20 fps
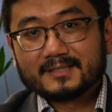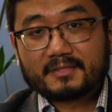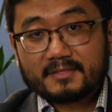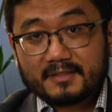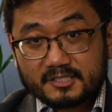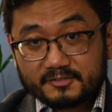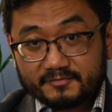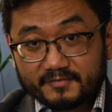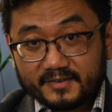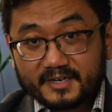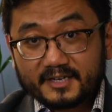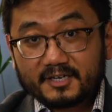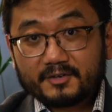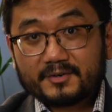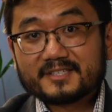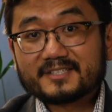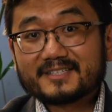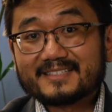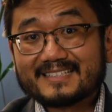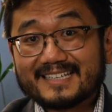This video
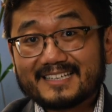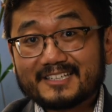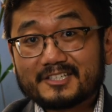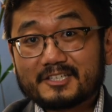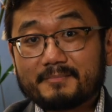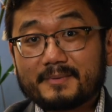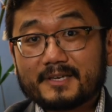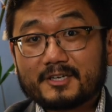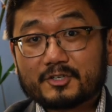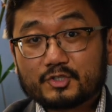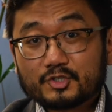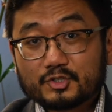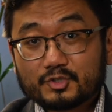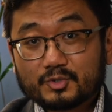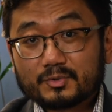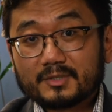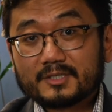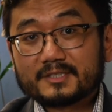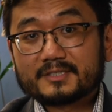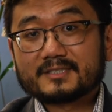is intended to be a
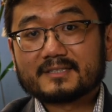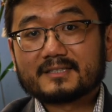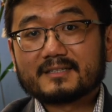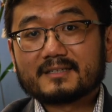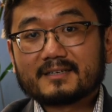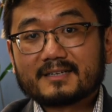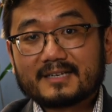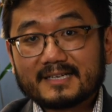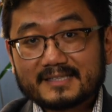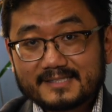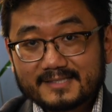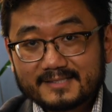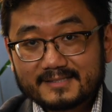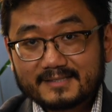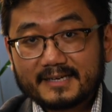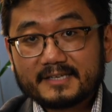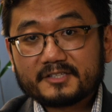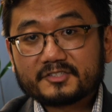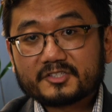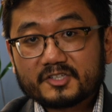short,
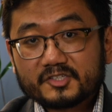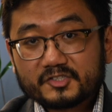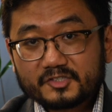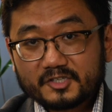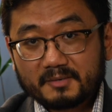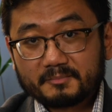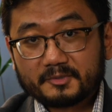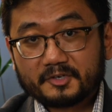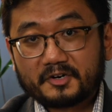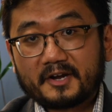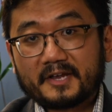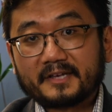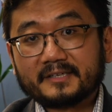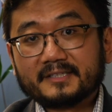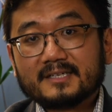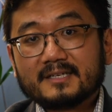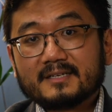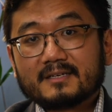concise summary